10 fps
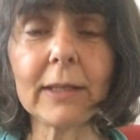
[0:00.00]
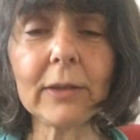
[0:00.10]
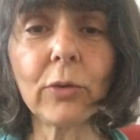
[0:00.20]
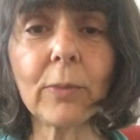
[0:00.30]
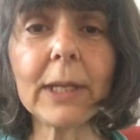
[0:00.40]

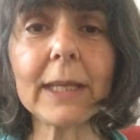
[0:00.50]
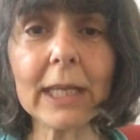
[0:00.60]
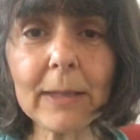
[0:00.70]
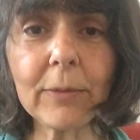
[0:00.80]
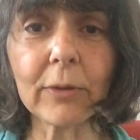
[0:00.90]
normally
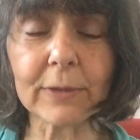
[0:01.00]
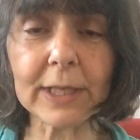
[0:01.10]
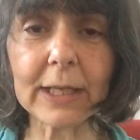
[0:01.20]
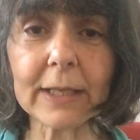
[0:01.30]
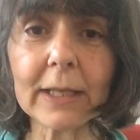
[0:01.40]
keep you
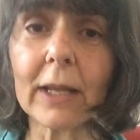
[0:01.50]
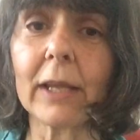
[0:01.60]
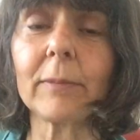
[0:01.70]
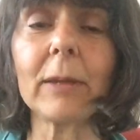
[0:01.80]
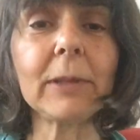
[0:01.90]
resilient,
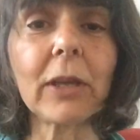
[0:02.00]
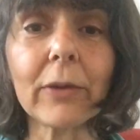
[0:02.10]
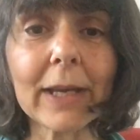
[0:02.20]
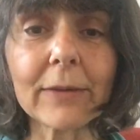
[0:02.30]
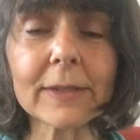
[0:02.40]
like maybe
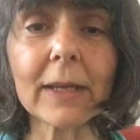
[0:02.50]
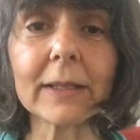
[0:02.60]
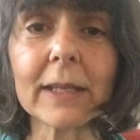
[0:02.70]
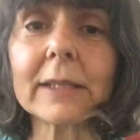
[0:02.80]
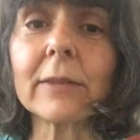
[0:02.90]
going outside
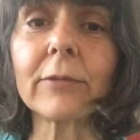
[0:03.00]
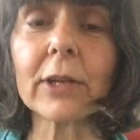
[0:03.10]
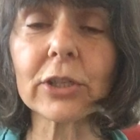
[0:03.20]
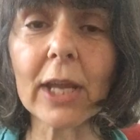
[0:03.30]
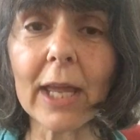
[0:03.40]
and getting
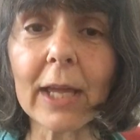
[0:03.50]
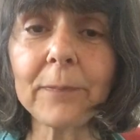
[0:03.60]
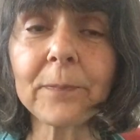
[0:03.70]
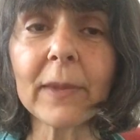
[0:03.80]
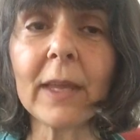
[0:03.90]
fresh air,